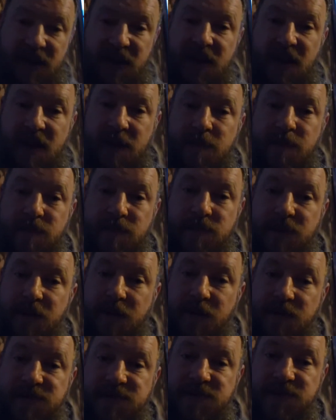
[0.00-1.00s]
to get
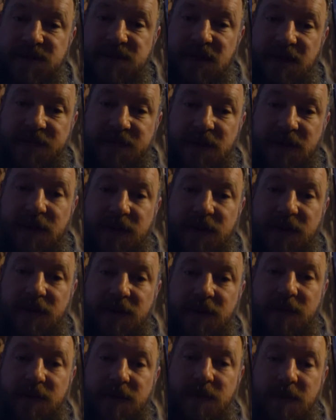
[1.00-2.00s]
doing some stuff here on
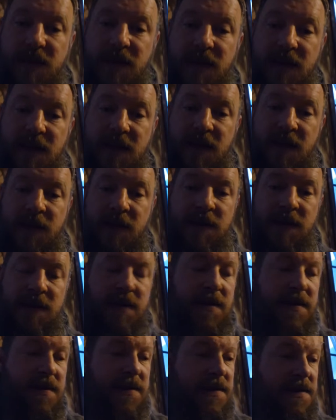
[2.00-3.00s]
YouTube again.
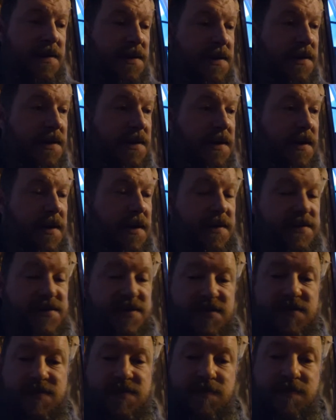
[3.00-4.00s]

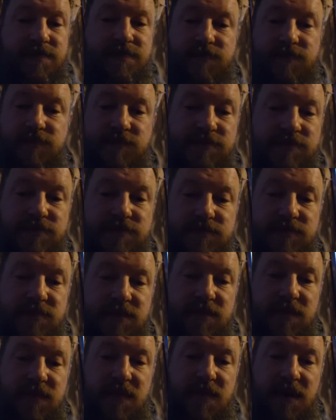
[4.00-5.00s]
Just
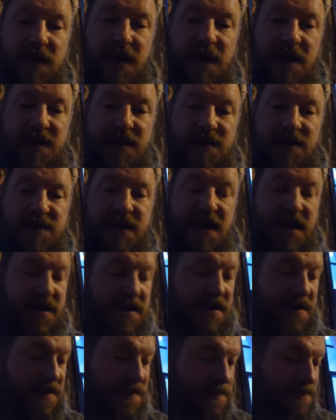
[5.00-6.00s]
had to take a